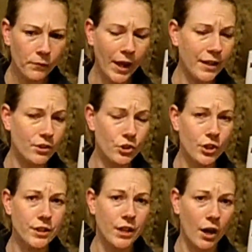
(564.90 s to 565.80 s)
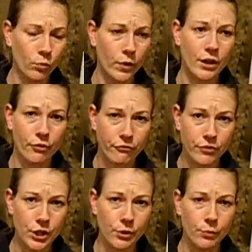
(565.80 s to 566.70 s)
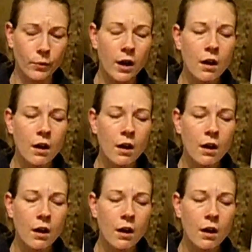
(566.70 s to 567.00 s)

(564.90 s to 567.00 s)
and it's just a rare few.